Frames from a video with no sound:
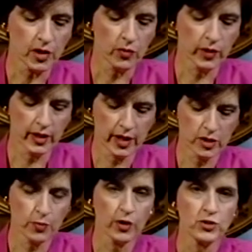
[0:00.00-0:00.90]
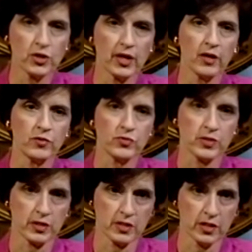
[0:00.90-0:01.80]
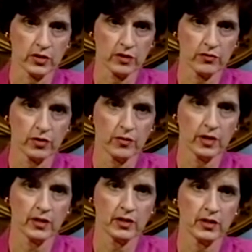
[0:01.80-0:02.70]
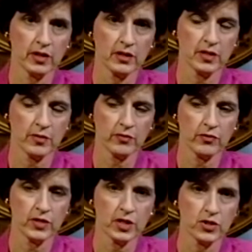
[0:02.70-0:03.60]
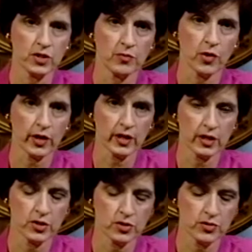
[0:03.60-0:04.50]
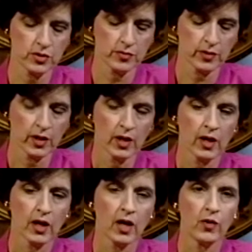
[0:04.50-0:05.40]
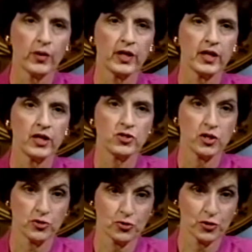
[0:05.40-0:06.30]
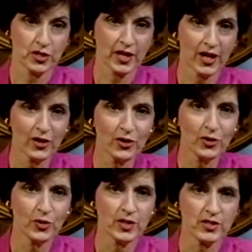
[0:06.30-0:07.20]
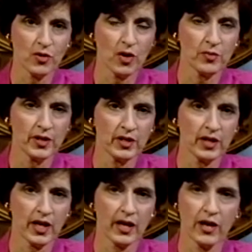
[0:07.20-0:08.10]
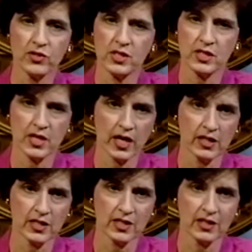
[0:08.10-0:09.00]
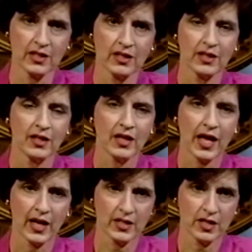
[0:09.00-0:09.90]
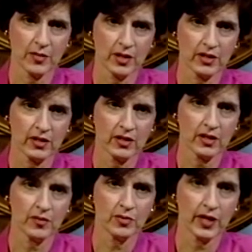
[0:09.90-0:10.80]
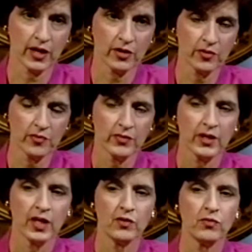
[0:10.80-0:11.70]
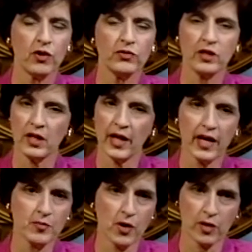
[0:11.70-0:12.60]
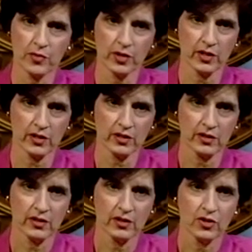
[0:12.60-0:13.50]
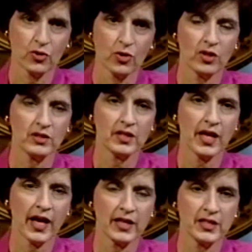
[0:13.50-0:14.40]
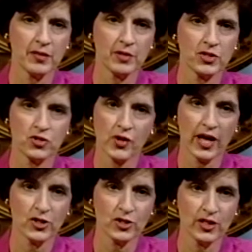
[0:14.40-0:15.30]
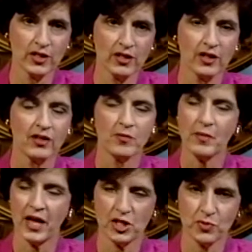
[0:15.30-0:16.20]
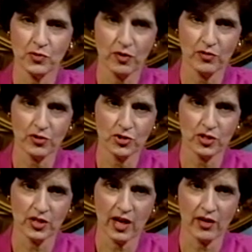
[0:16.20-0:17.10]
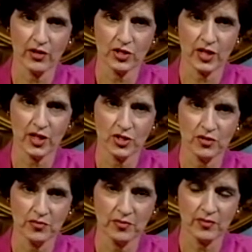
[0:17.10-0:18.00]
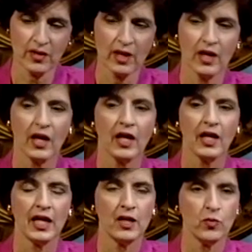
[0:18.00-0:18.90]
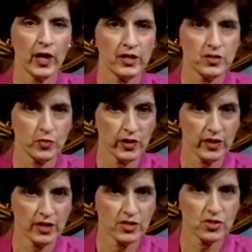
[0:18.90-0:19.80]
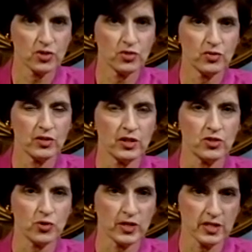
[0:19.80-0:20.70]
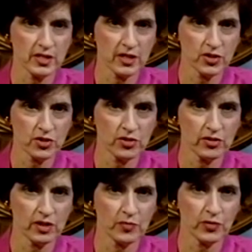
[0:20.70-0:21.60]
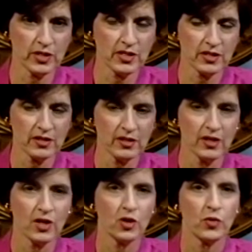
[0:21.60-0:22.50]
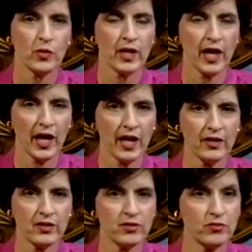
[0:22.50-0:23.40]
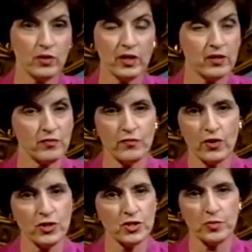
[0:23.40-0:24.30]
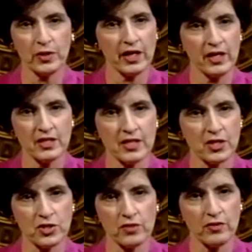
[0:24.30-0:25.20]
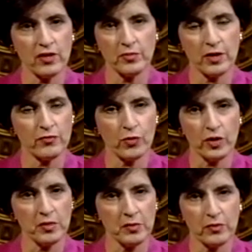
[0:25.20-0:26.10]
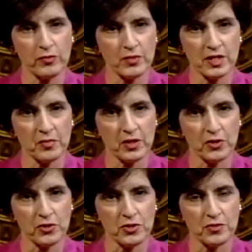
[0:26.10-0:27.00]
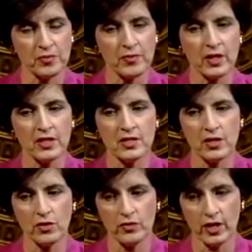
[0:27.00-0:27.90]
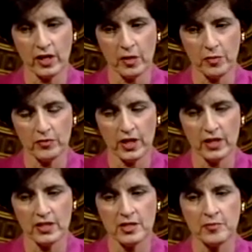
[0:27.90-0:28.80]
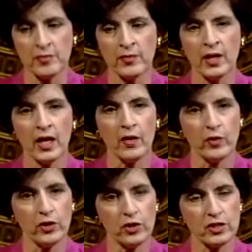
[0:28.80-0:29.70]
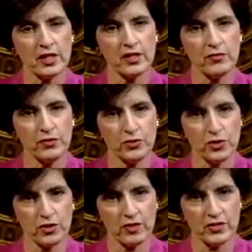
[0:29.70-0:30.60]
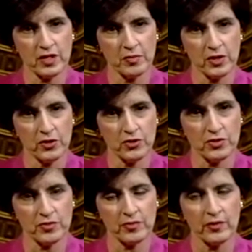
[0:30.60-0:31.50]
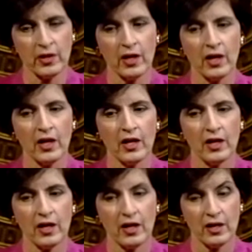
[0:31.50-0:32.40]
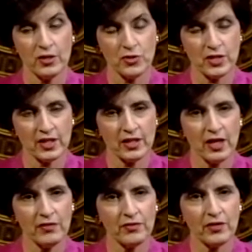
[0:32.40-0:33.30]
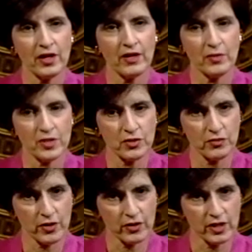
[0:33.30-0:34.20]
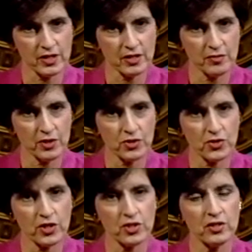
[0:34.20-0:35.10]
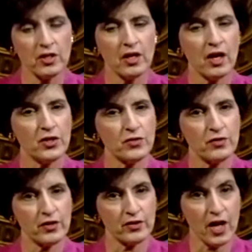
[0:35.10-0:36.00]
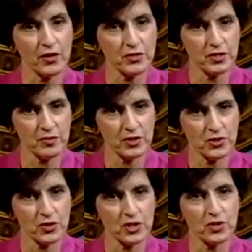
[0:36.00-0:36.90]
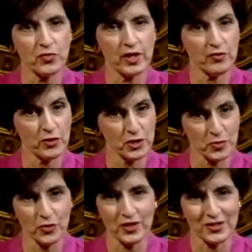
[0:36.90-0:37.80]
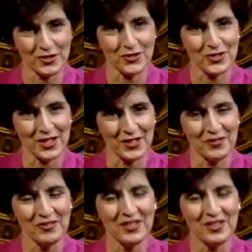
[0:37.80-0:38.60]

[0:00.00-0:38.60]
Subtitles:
We engaged Barton Gillette, which was a consulting firm, on some of the retention and marketing issues. We engaged Dr. George Keller, who has long been an outstanding academic planner. He wrote the landmark book called Academic Strategy, The Management Revolution in Higher Education. He went with us to the Chauncey Center in Princeton, where we had really the first planning session, involved about 40 people from St. Peter's. Stayed overnight a couple of nights, and we looked at the future of St. Peter's. Interesting enough, that was under Father Glynn's administration. Under Father Loughran's administration, we have also brought in George Keller